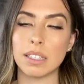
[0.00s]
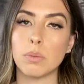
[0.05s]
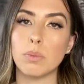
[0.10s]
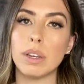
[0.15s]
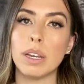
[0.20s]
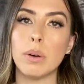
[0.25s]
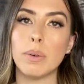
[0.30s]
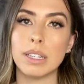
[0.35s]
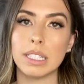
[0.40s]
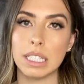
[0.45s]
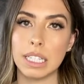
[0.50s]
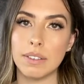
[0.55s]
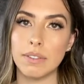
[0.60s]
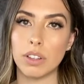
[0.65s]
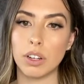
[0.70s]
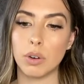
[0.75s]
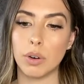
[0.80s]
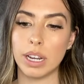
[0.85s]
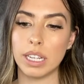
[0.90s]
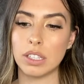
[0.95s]
And we always leave
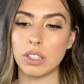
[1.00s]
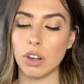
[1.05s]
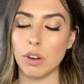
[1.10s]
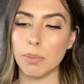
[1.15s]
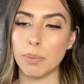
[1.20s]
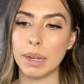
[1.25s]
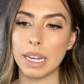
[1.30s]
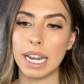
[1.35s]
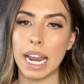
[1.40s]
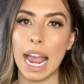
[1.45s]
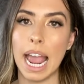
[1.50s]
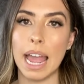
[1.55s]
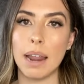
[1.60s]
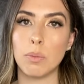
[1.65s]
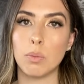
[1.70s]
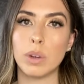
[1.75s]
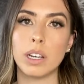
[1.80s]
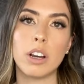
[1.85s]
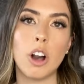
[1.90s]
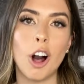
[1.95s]
the crates open,
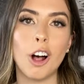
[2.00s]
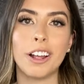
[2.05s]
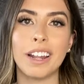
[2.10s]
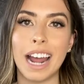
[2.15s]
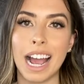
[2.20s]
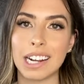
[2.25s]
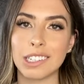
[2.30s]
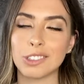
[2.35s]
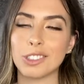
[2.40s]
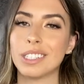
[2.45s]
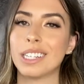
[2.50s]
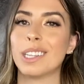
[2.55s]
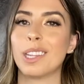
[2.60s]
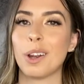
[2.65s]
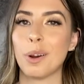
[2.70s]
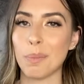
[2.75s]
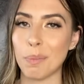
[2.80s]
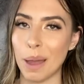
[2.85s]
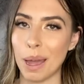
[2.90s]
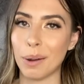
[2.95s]
and we call it actually
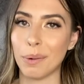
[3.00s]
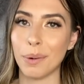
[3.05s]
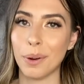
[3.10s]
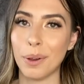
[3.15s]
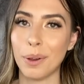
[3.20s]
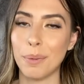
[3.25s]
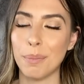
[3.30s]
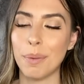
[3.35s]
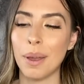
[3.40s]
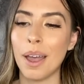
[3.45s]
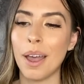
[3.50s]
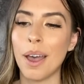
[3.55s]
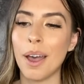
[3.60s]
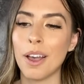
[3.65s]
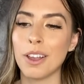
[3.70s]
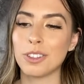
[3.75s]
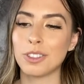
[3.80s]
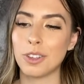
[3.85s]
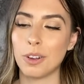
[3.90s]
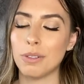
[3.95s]
their bedroom.
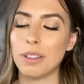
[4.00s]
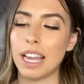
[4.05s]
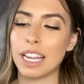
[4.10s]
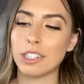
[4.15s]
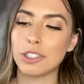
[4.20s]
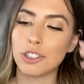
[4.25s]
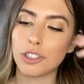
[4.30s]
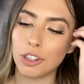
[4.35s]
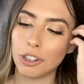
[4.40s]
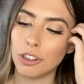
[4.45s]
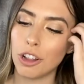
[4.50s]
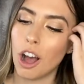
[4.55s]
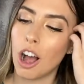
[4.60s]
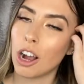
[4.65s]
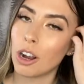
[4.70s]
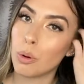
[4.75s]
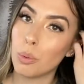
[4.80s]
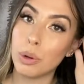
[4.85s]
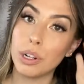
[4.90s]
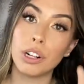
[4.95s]
So like
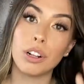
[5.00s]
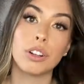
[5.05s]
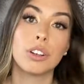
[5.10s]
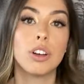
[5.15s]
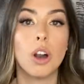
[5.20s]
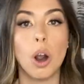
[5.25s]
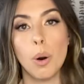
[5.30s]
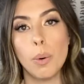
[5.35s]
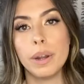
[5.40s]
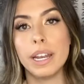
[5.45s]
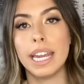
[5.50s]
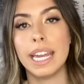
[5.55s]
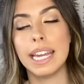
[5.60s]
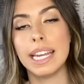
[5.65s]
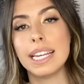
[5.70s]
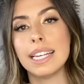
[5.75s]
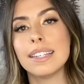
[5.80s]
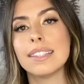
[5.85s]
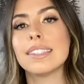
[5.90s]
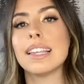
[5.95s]
Sherlock will go in
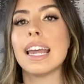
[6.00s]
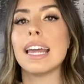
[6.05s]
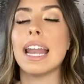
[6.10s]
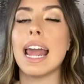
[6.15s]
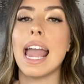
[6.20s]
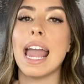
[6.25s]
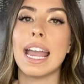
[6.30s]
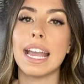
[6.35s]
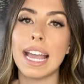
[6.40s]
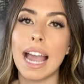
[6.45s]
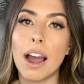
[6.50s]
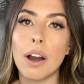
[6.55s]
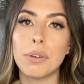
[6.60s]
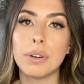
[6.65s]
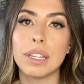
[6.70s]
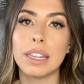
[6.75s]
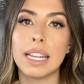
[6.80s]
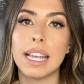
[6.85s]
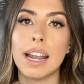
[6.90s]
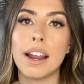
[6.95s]
his and hang out
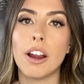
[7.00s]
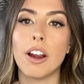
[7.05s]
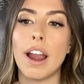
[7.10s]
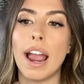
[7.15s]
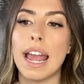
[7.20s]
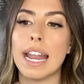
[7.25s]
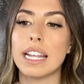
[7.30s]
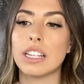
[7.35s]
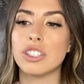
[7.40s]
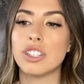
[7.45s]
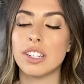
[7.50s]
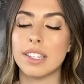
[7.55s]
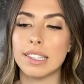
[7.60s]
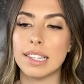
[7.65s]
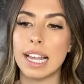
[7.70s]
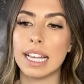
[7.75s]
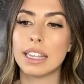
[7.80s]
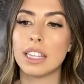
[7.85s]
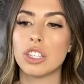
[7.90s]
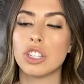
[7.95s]
in there, and it's just
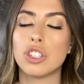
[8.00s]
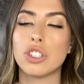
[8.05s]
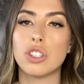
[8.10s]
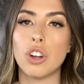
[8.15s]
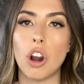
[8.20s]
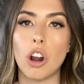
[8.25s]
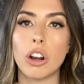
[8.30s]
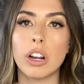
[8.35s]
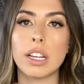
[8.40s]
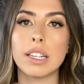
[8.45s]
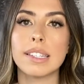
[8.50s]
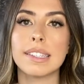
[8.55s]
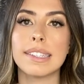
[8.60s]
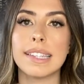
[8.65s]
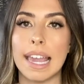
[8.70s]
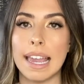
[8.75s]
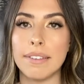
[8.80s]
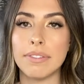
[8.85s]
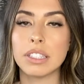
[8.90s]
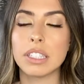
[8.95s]
like this dark
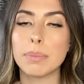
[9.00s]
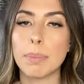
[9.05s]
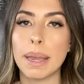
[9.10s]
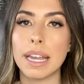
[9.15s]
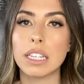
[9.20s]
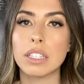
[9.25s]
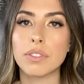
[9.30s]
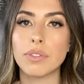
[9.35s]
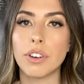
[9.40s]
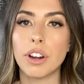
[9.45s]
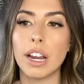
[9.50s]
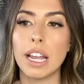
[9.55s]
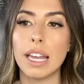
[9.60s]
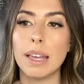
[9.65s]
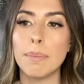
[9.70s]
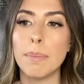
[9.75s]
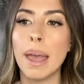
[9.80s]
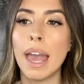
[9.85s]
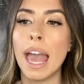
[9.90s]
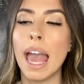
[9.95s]
safe space for him.